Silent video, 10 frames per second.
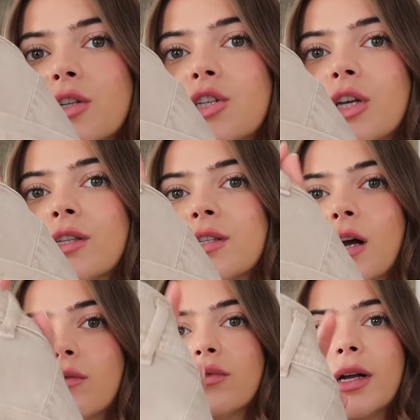Just
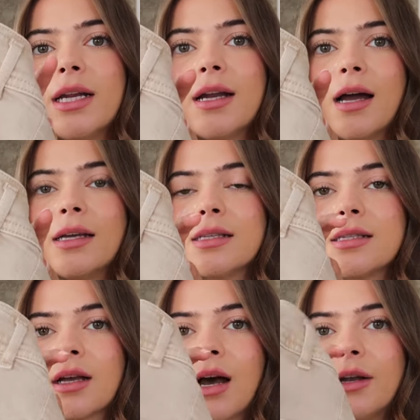a really
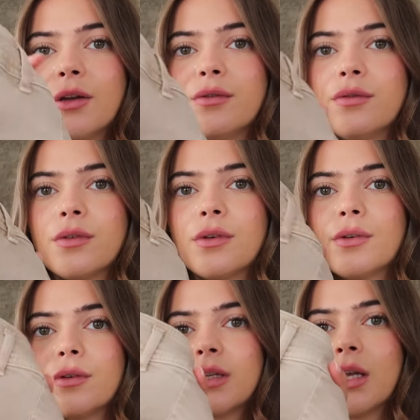nice kind of
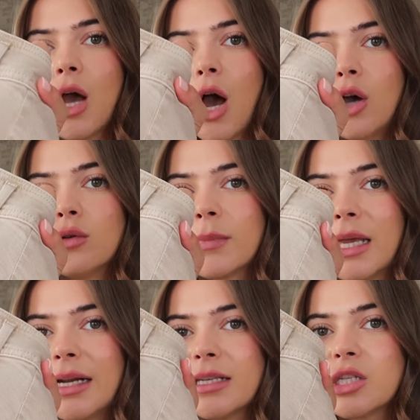
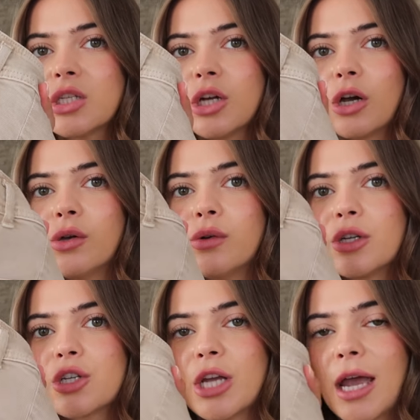oatmeal-y
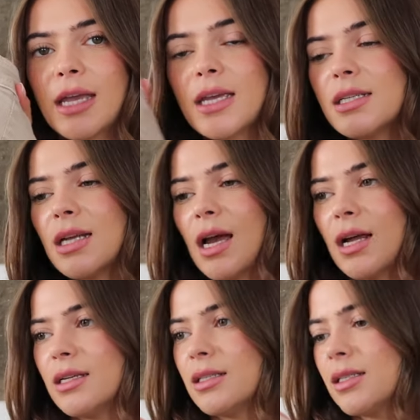stone shade.
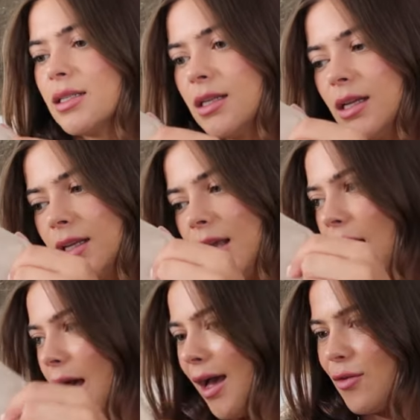And
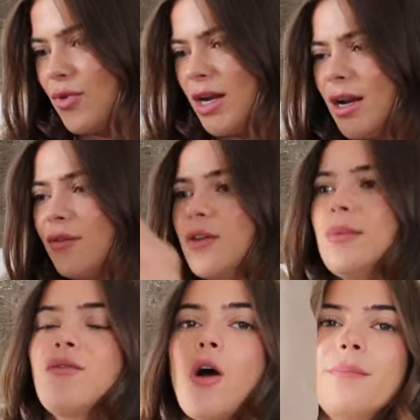yeah, I really love them.
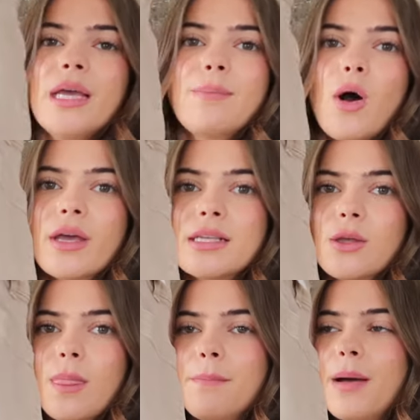They've got big pockets
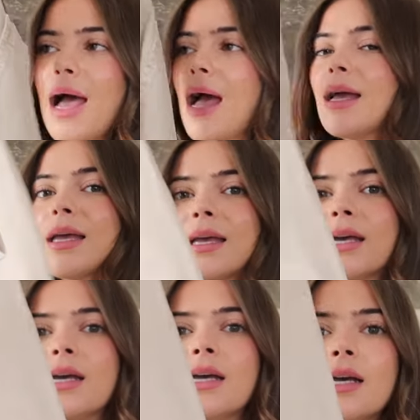on the back.
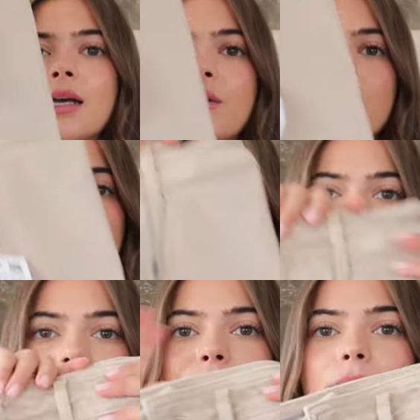
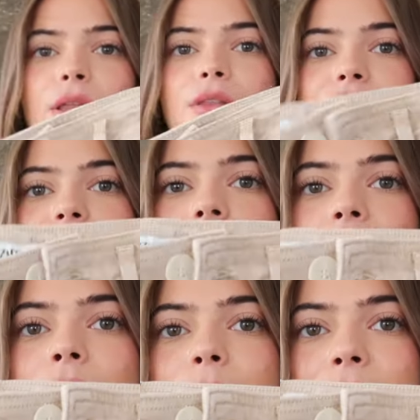Really simple at the
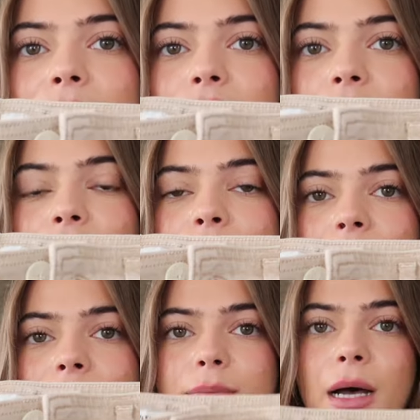front. Belt loops
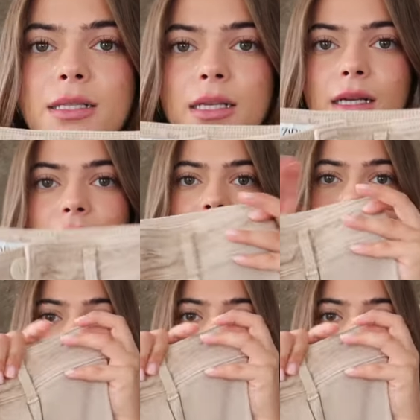and a button.